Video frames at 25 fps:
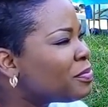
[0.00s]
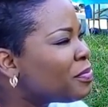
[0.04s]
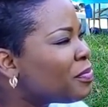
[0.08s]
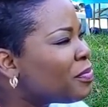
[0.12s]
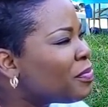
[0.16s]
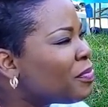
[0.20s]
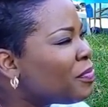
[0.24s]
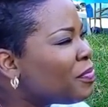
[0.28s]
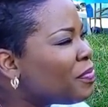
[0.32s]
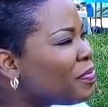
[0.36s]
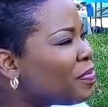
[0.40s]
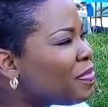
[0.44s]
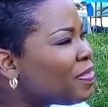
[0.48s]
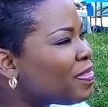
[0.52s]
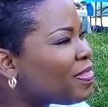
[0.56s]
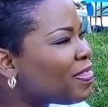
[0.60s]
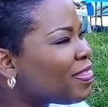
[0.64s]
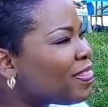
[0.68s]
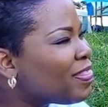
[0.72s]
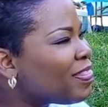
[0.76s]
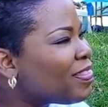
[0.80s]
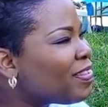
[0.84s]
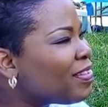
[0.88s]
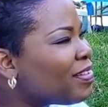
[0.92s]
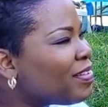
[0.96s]

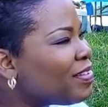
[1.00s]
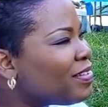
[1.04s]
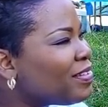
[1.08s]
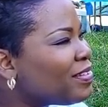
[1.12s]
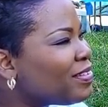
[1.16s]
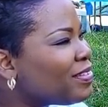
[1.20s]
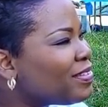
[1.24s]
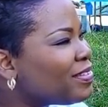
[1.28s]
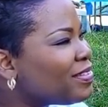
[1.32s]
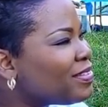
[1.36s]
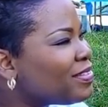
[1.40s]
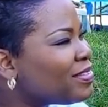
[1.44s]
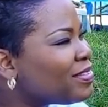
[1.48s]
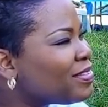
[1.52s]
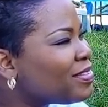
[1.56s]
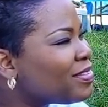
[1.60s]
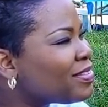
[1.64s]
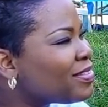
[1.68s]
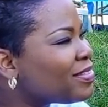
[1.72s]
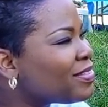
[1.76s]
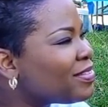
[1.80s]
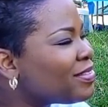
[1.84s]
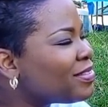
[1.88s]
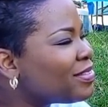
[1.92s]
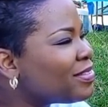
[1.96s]

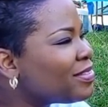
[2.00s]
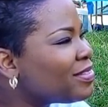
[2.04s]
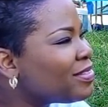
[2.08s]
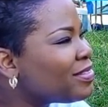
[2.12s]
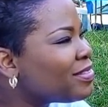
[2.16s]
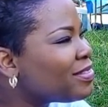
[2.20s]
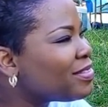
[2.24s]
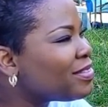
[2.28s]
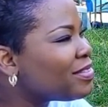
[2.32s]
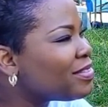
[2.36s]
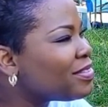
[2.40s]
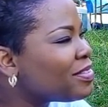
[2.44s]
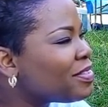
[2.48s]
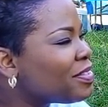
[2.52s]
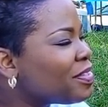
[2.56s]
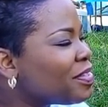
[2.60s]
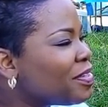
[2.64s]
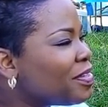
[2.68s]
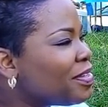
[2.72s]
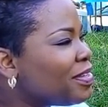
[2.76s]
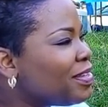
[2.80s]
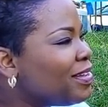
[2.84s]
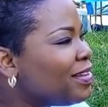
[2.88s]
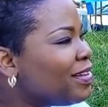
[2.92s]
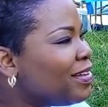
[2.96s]

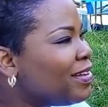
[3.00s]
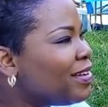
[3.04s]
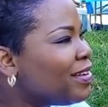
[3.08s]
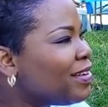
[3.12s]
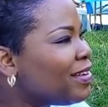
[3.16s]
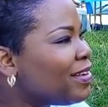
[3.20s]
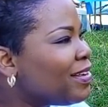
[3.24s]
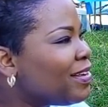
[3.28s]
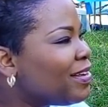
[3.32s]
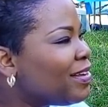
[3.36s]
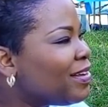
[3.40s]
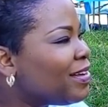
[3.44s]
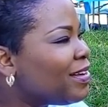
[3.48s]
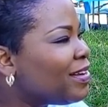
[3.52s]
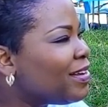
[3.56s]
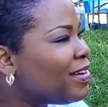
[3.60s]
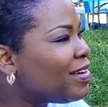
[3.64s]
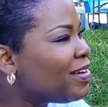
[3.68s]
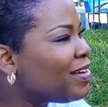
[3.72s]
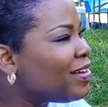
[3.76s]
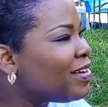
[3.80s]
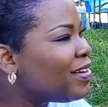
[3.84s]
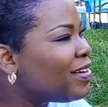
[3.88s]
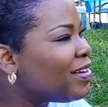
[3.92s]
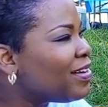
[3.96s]

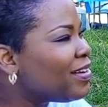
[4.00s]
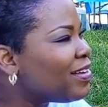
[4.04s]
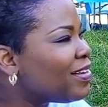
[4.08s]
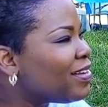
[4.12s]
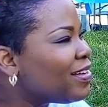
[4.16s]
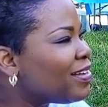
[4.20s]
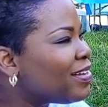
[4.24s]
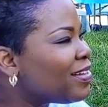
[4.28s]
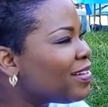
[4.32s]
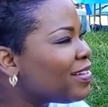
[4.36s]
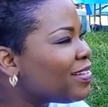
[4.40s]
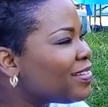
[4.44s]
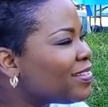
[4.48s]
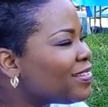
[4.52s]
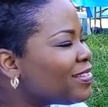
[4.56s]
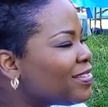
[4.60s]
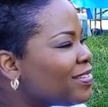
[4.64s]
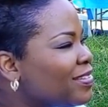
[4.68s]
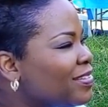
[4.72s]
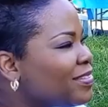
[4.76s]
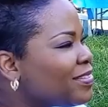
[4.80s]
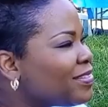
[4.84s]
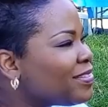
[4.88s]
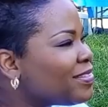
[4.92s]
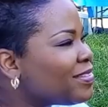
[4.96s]

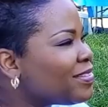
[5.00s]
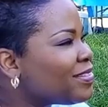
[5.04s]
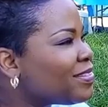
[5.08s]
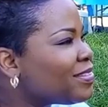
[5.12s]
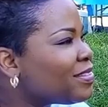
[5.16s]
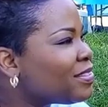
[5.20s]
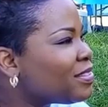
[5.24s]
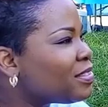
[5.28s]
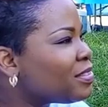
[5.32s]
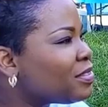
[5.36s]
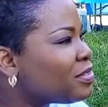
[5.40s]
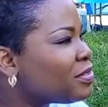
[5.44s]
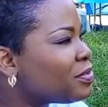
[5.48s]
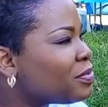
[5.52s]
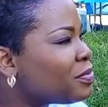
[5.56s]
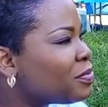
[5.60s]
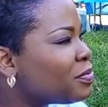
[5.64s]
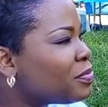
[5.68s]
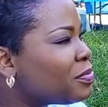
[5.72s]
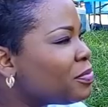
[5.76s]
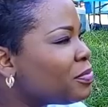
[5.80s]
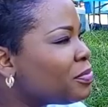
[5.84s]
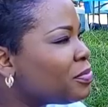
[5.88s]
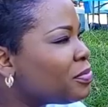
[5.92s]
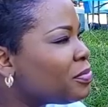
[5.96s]

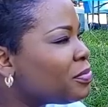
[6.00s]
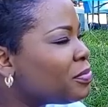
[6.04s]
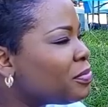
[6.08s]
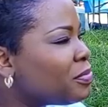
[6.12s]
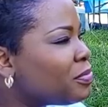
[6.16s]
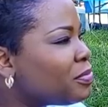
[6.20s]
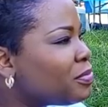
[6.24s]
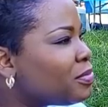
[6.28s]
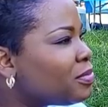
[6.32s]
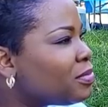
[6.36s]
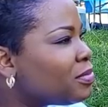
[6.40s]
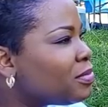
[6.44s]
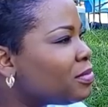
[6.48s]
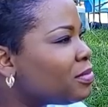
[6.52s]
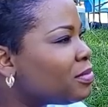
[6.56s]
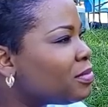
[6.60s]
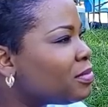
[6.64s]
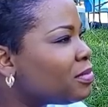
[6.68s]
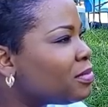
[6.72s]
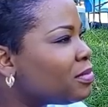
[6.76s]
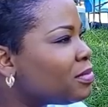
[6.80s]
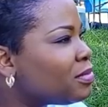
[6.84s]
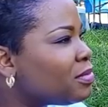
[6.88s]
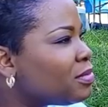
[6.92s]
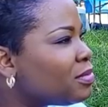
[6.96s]

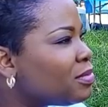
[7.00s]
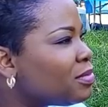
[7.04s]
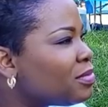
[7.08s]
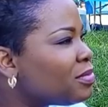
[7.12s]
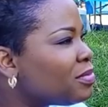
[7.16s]
[no speech]